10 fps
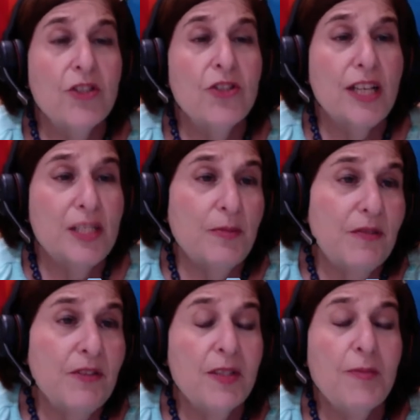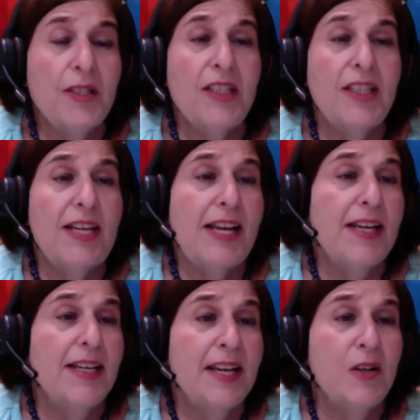There's Lesbian Visibility
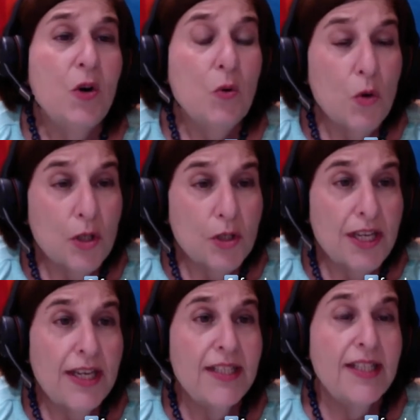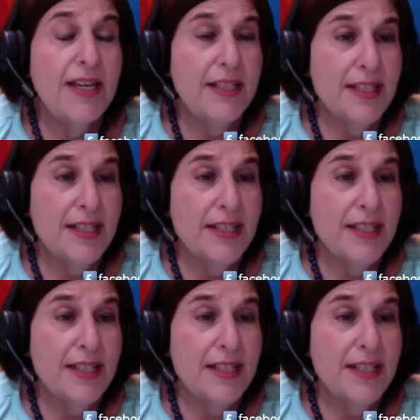Day and World AIDS Day,